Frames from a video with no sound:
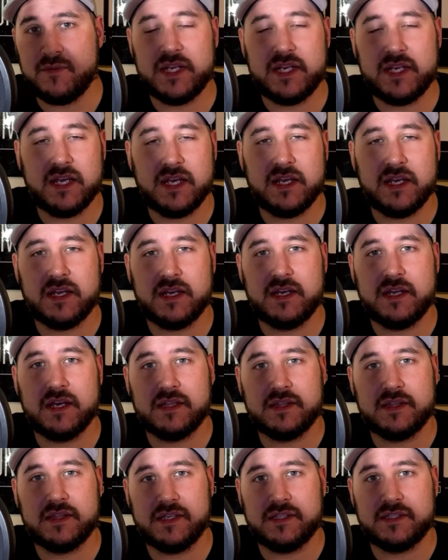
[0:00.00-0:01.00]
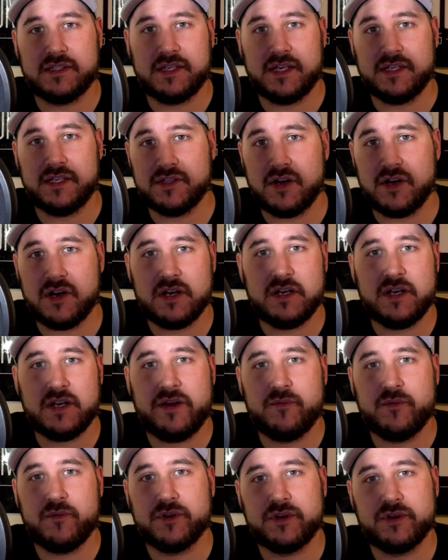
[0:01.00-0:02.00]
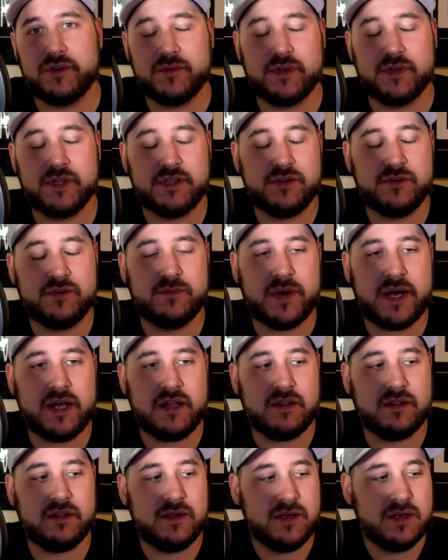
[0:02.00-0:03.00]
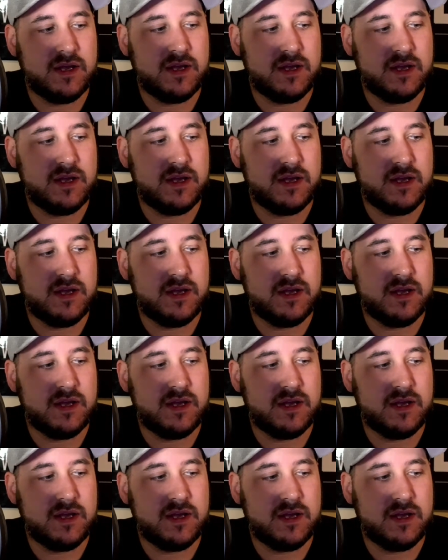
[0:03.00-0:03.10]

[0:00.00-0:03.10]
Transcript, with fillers: We did the Saison, and we're doing a Dubelle.